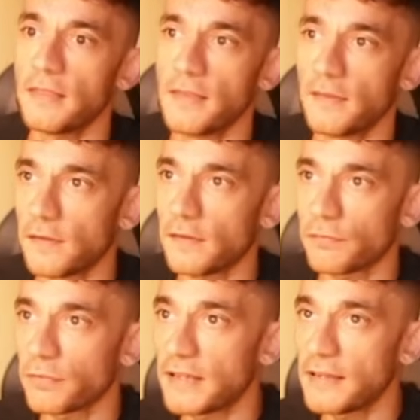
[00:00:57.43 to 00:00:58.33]
this
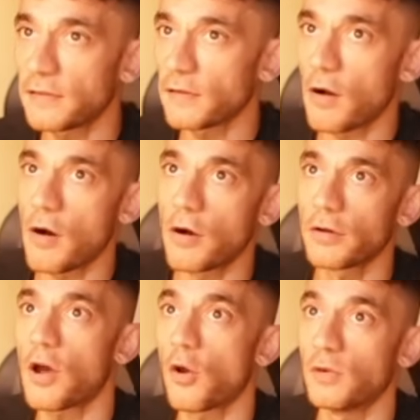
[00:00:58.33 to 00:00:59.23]
is released
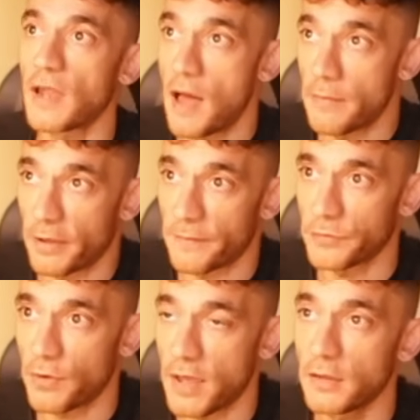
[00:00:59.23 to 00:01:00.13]
on Ollama,
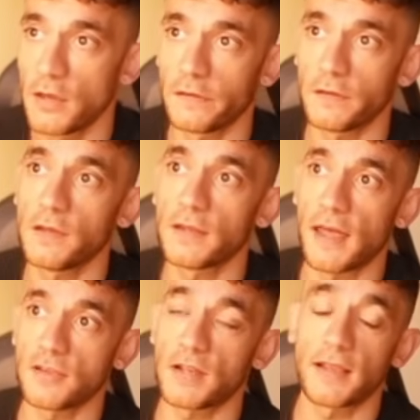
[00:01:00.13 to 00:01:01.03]
right? So you can
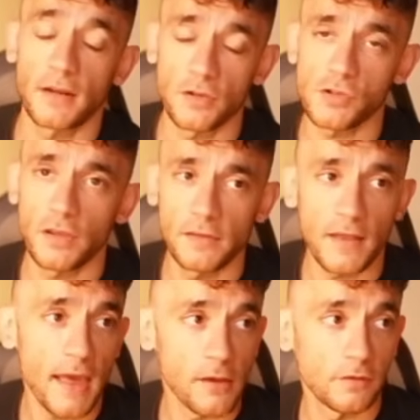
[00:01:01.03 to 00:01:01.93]
actually, and I'll show you
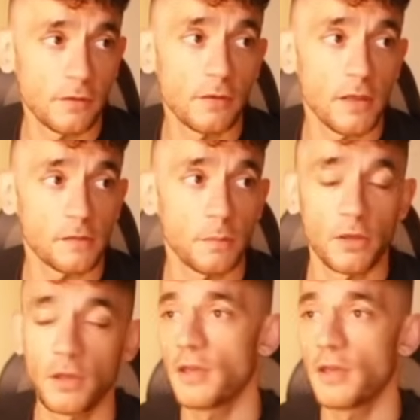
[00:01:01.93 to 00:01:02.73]
exactly how to do this, but